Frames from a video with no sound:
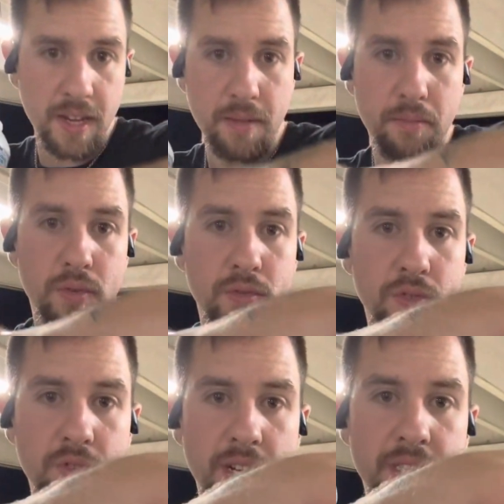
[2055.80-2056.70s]
bruise
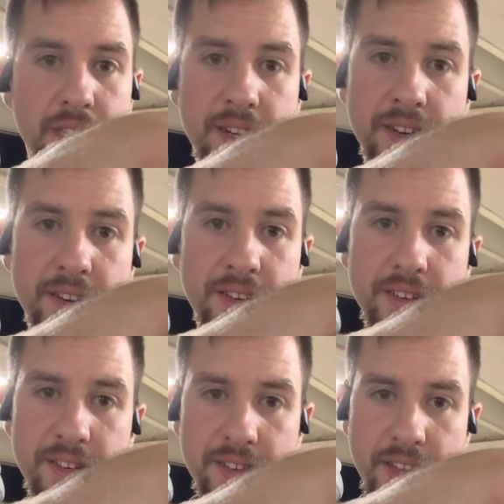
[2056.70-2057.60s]
right there,
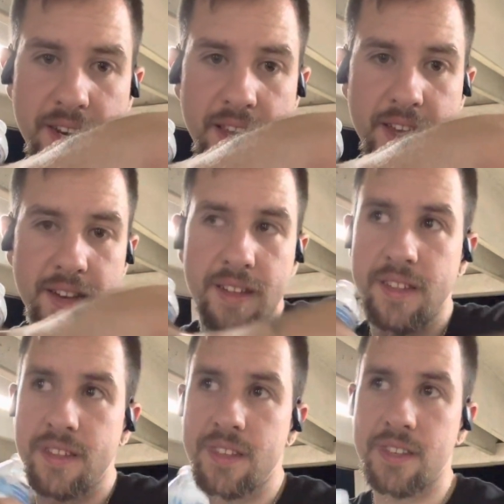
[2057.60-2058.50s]
knee
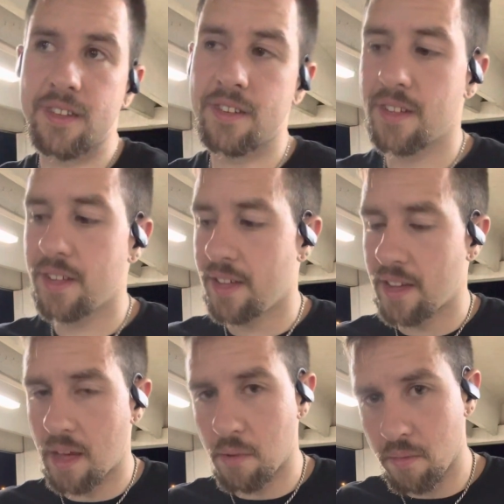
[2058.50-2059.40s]
cuts. So
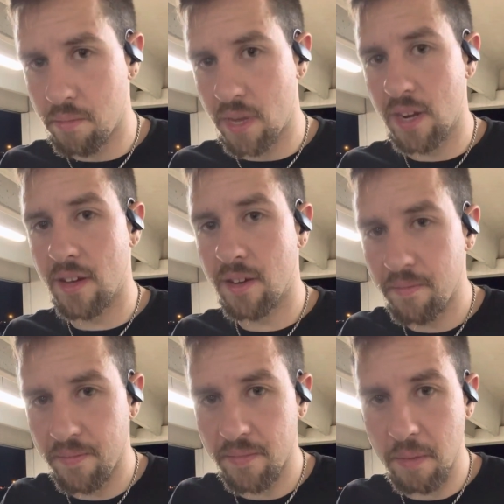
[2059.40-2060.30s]
I'm all beat up.
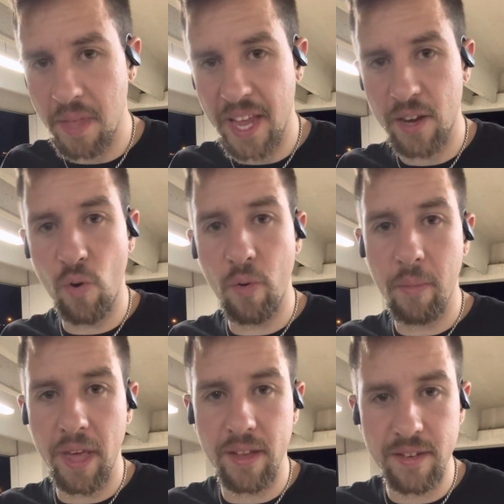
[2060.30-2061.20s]
I'm like an old
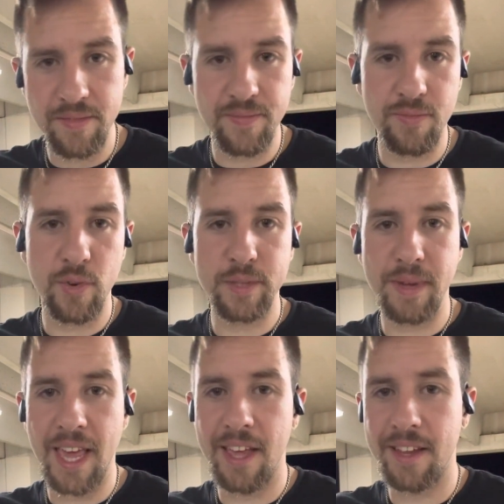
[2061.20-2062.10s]
man. Where's my
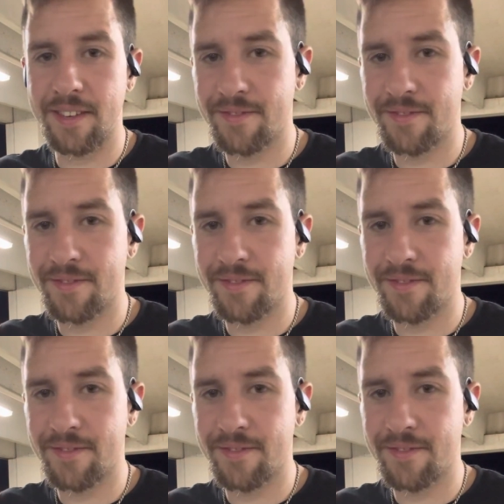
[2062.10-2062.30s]
king?